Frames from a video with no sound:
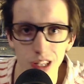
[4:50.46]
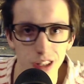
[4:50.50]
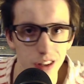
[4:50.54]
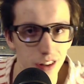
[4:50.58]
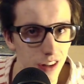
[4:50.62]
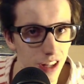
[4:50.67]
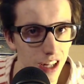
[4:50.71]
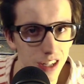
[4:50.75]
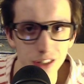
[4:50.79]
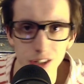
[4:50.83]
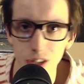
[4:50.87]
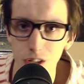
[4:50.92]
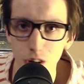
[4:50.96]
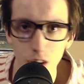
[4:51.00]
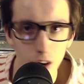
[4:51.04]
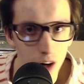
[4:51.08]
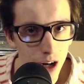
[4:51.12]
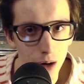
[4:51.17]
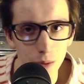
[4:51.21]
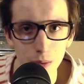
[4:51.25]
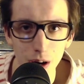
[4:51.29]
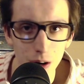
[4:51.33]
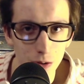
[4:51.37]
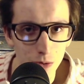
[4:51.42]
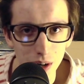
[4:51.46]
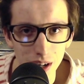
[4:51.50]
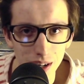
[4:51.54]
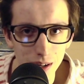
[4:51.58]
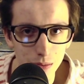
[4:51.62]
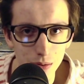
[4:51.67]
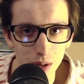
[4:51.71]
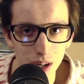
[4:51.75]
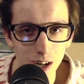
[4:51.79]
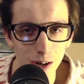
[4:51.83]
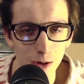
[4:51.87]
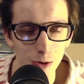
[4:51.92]
Let's talk about Ready
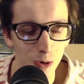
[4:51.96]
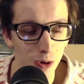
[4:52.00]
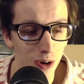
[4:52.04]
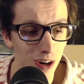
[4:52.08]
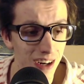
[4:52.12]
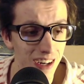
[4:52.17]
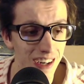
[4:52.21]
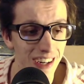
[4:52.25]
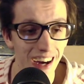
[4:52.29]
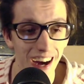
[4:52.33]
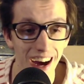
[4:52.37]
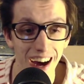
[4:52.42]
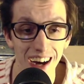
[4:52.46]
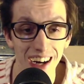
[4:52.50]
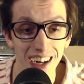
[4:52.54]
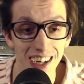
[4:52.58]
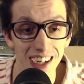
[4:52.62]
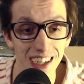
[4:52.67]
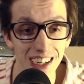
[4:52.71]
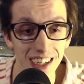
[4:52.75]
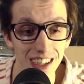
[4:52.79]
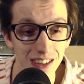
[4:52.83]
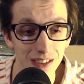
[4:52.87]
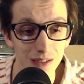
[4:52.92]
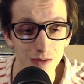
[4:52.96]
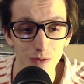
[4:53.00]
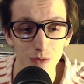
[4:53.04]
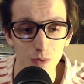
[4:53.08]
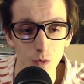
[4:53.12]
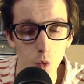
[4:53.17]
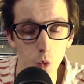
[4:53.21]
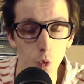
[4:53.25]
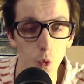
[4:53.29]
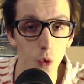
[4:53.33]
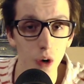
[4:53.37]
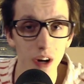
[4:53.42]
Player One. I
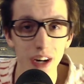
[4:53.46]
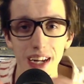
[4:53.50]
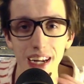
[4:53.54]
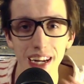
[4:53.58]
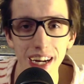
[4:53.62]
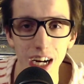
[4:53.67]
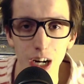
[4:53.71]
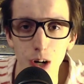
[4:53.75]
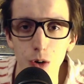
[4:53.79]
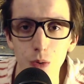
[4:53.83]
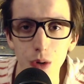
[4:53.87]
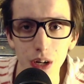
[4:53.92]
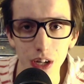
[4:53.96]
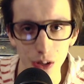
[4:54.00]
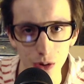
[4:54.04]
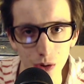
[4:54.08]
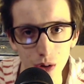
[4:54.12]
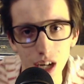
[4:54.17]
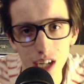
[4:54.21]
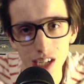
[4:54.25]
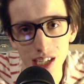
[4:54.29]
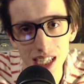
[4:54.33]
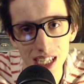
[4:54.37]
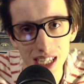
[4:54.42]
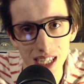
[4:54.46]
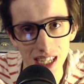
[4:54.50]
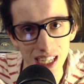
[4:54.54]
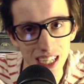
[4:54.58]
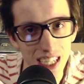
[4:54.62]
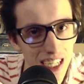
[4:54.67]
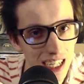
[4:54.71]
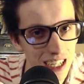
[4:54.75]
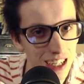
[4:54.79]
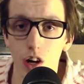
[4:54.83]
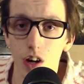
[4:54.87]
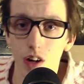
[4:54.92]
want to hear what you guys
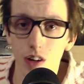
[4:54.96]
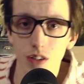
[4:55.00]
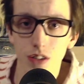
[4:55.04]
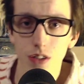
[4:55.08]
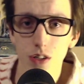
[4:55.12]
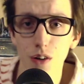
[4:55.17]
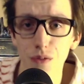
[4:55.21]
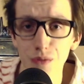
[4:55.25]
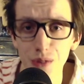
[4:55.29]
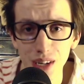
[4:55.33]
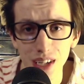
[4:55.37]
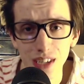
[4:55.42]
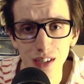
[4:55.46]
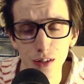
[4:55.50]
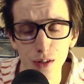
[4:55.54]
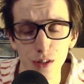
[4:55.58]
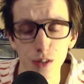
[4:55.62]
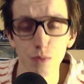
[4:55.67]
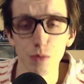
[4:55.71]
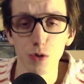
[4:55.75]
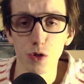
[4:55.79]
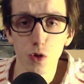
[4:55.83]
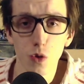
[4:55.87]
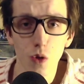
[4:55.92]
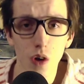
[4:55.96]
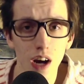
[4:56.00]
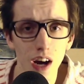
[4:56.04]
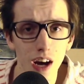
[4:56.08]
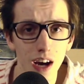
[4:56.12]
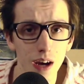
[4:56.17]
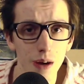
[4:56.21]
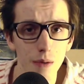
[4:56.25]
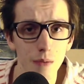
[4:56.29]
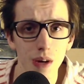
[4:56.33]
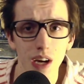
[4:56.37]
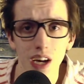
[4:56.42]
think. Don't forget to
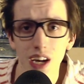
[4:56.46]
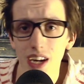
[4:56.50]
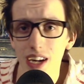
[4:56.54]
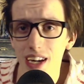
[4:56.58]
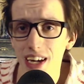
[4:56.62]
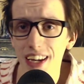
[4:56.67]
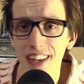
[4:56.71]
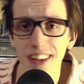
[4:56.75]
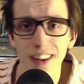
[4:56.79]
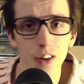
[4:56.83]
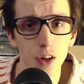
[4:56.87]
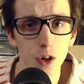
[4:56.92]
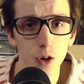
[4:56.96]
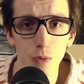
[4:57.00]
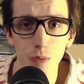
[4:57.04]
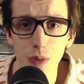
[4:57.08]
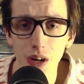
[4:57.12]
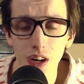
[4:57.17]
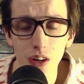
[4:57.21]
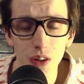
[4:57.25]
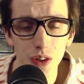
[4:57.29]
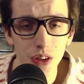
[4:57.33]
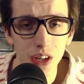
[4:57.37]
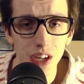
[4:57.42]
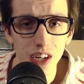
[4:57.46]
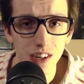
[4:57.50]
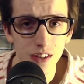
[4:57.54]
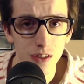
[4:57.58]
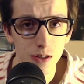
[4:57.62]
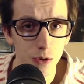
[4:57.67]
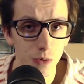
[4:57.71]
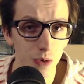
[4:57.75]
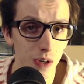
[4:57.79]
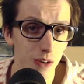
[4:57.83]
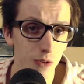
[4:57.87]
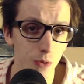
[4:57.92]
subscribe, hit the little bell thing so
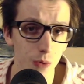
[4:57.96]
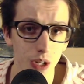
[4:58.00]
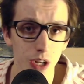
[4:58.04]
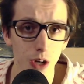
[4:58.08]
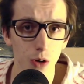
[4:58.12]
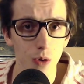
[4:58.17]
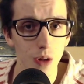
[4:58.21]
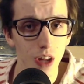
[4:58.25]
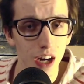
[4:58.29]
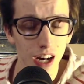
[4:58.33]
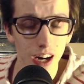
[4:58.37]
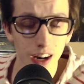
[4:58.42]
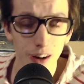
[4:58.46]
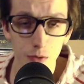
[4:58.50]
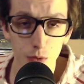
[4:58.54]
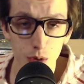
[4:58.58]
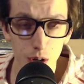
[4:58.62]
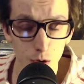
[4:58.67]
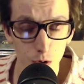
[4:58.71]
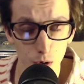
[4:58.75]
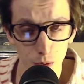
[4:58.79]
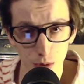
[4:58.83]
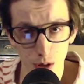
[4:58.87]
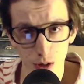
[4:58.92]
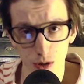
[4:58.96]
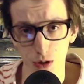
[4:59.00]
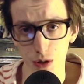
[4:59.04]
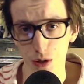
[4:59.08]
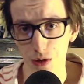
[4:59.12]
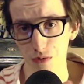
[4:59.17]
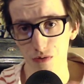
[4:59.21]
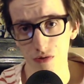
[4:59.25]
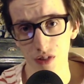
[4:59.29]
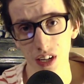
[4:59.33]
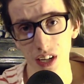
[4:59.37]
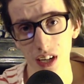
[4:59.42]
whenever we go live, whenever we post a new
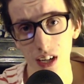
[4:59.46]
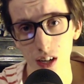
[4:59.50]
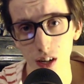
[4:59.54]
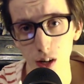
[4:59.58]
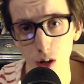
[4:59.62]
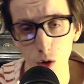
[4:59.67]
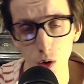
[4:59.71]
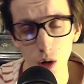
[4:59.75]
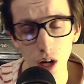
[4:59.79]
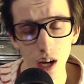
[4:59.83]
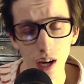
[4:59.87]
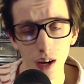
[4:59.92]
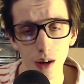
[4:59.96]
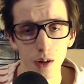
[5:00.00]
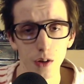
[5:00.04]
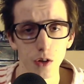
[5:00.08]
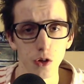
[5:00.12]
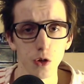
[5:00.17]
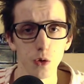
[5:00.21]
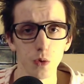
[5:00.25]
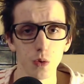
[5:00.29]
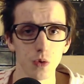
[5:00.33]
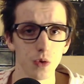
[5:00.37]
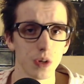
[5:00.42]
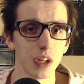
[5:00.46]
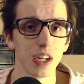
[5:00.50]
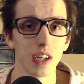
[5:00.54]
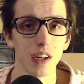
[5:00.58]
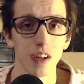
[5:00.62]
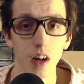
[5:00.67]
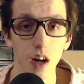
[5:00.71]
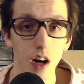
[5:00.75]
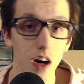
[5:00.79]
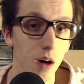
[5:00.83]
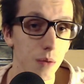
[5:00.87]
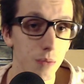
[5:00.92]
video, you will get
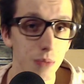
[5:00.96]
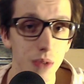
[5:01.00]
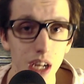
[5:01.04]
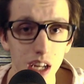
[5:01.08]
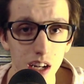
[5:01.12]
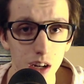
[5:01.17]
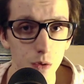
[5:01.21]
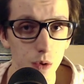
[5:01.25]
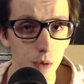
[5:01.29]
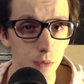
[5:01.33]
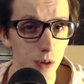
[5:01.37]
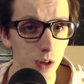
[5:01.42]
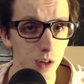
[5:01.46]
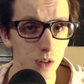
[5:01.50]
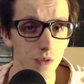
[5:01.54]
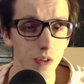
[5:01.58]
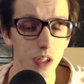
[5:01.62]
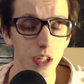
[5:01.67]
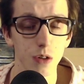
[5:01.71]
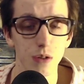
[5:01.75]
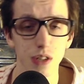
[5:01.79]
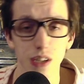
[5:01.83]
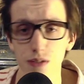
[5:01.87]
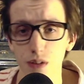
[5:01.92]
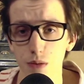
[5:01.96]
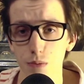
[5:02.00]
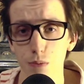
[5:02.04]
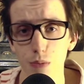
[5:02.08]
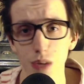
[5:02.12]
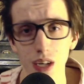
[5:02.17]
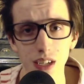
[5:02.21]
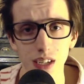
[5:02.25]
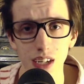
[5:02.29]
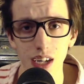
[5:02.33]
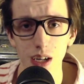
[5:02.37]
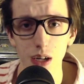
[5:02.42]
updated. We post videos every
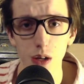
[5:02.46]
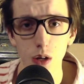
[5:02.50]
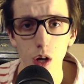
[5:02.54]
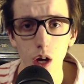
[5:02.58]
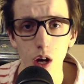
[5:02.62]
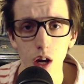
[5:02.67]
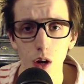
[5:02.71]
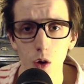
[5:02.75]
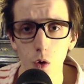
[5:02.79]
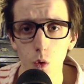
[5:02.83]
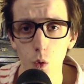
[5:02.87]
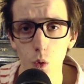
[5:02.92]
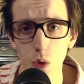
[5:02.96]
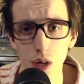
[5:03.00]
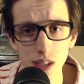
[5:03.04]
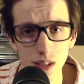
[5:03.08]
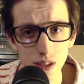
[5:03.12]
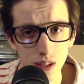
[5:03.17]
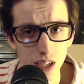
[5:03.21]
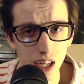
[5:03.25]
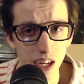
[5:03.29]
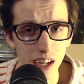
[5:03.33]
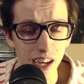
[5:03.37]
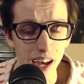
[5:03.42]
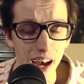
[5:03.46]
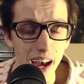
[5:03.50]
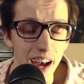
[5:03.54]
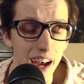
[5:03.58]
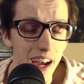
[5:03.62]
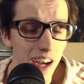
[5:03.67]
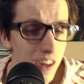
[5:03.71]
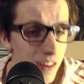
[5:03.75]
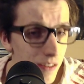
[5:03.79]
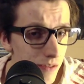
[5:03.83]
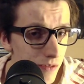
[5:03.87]
Monday, Wednesday, and